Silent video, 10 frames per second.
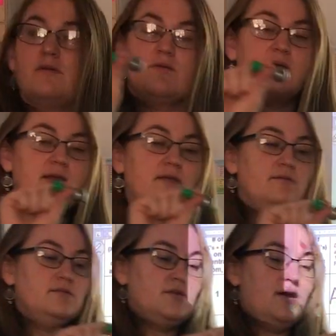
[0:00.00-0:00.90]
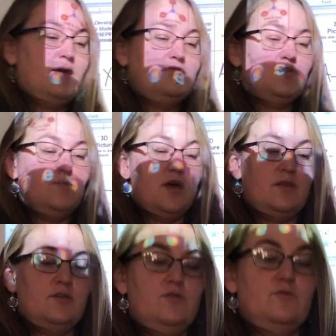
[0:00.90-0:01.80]
Okay, so I have two
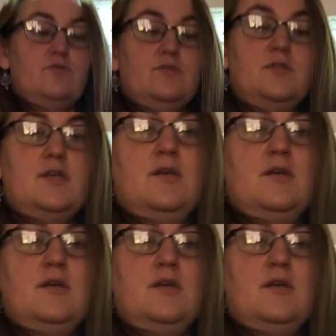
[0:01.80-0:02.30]
molecules.